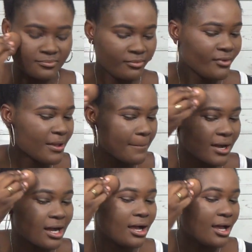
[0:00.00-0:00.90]
But
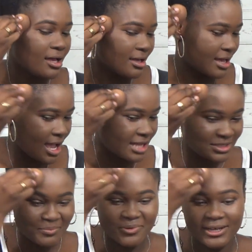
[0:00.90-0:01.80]
at a
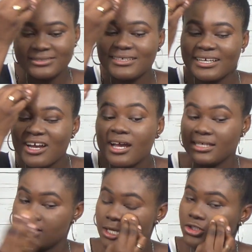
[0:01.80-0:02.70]
point it got easier,
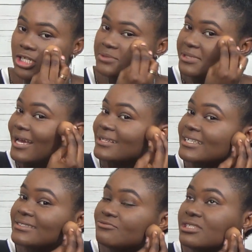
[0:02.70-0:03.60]
trust me guys, it
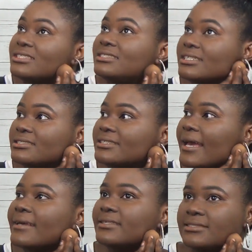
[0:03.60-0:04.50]
really did get
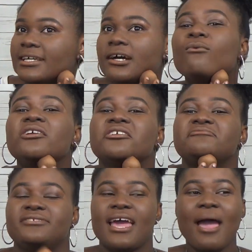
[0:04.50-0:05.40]
easier. I
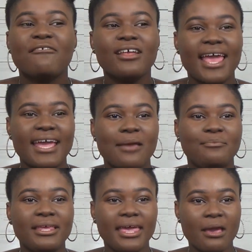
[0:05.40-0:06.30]
felt like I
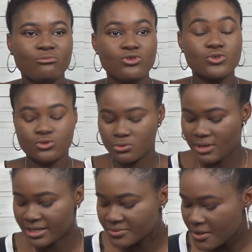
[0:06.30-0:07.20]
became used to it,
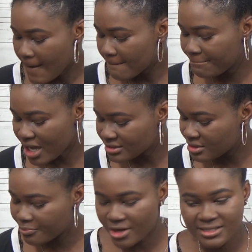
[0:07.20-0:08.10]
but the
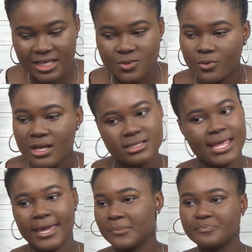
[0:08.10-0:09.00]
process was like
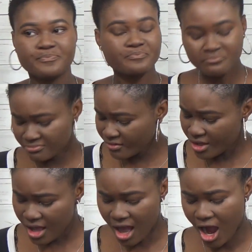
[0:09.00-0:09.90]

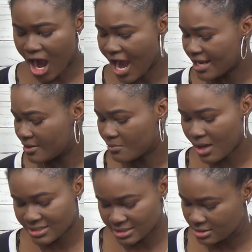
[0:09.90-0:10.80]
hard. It wasn't the
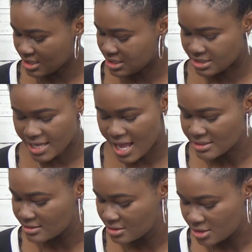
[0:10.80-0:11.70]
easiest,
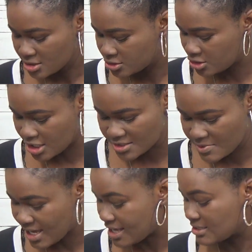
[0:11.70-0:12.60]
trust me guys,
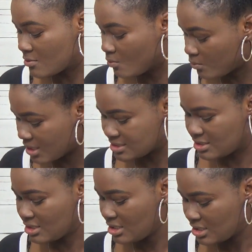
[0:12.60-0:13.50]
it wasn't
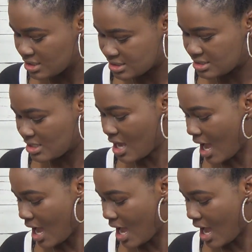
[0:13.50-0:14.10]
easy at